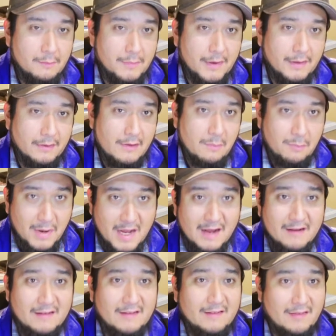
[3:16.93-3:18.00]
But the
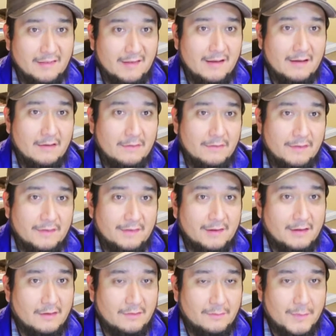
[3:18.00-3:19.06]
box itself is
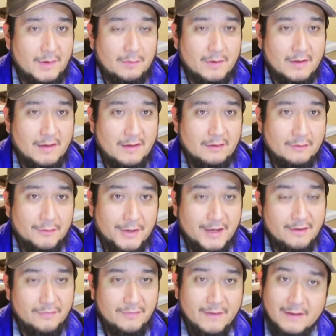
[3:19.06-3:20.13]
selling between like
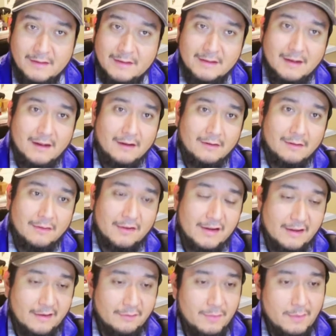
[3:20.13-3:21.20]
$30 to $50.
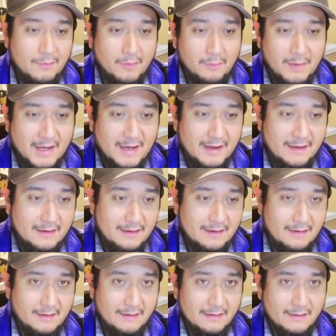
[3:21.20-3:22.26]
I guess people
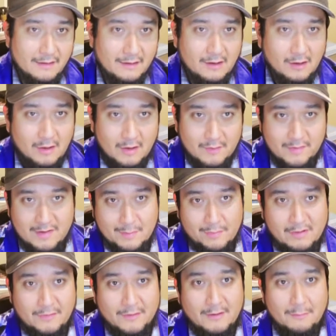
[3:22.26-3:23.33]
buy the cologne
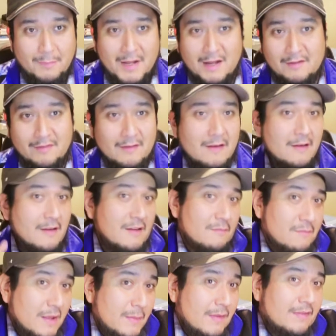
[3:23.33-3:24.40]
separately from the box.
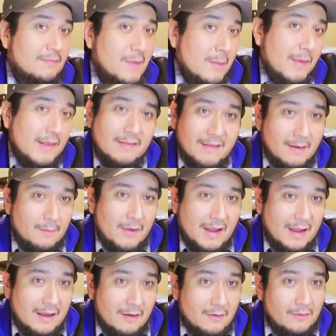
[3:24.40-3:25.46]
Maybe
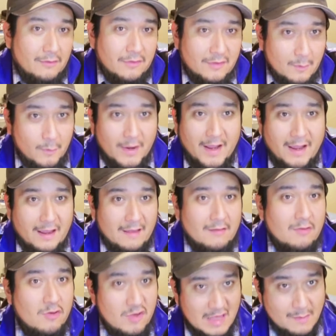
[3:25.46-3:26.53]
somehow, some way
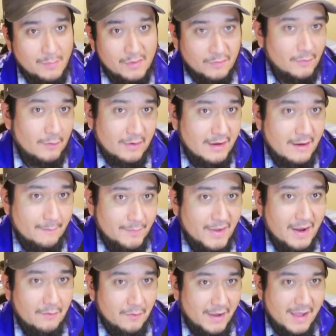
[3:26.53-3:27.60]
it's cheaper for them
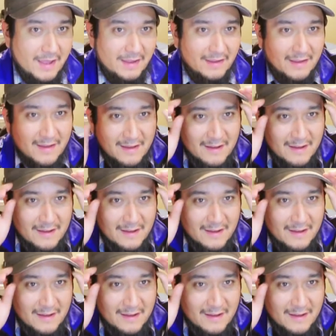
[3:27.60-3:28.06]
that way.